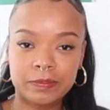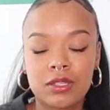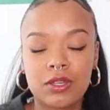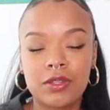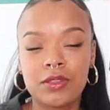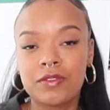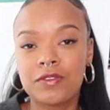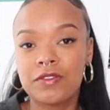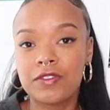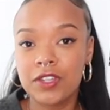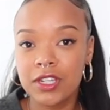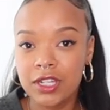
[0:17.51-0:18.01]

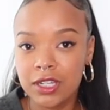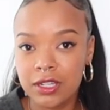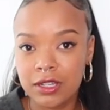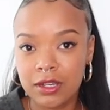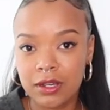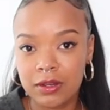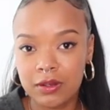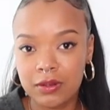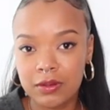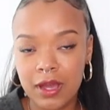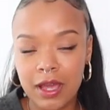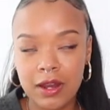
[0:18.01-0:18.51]
So the
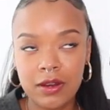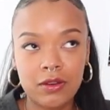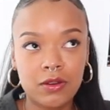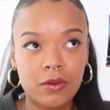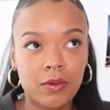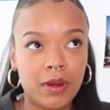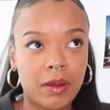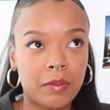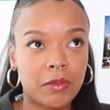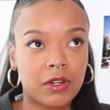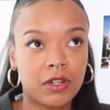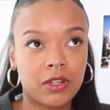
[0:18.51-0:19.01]
video, I don't know
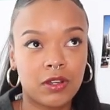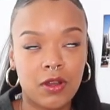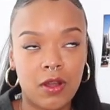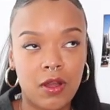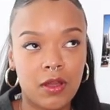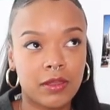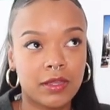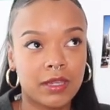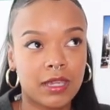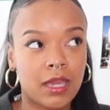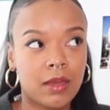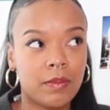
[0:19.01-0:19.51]
what I'm gonna
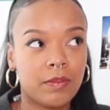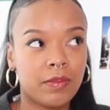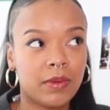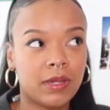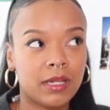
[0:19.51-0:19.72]
call it yet,